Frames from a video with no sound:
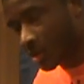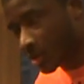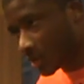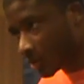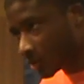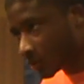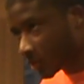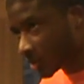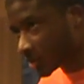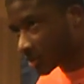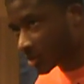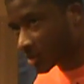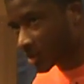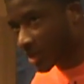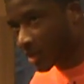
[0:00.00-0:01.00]
the rest of
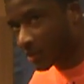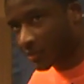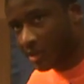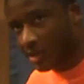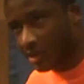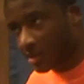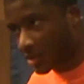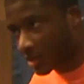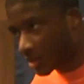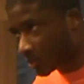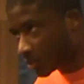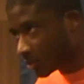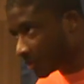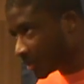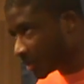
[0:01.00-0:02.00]
the staff, they
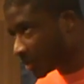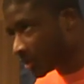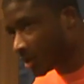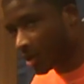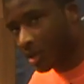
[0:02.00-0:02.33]
implement